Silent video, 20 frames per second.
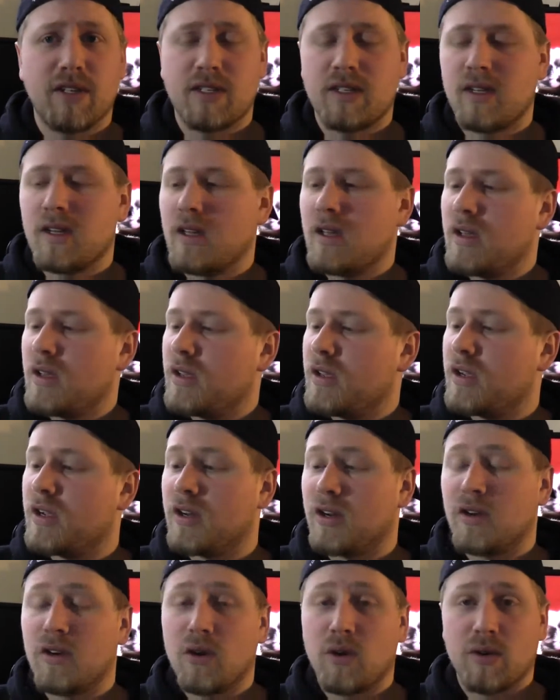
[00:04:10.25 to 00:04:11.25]
You're going to
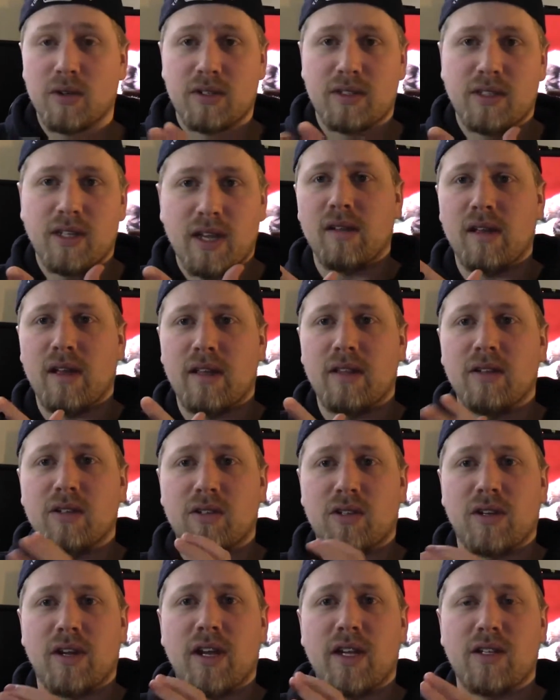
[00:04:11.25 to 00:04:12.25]
notice that
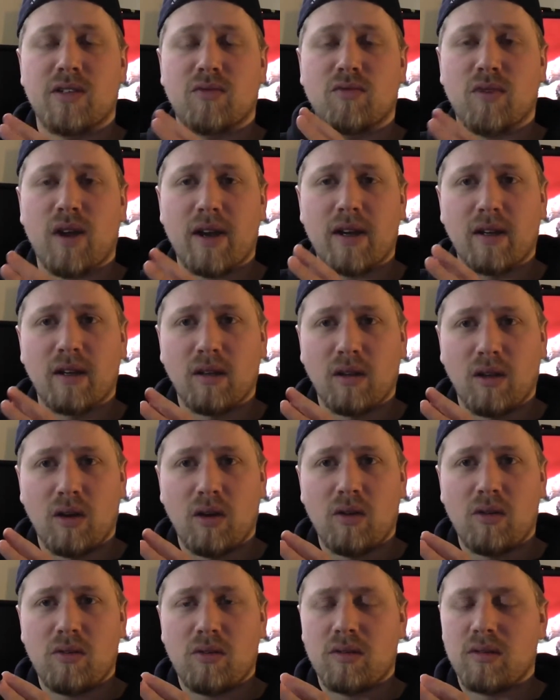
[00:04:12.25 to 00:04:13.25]
there's a nice red
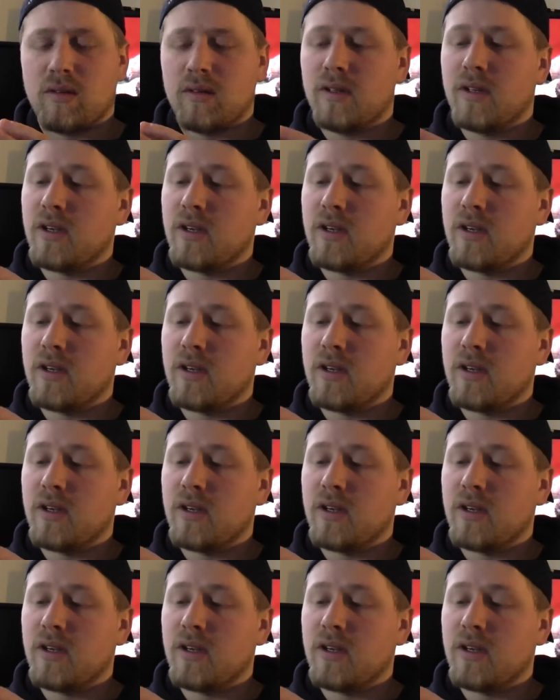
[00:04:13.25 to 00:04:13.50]
glow.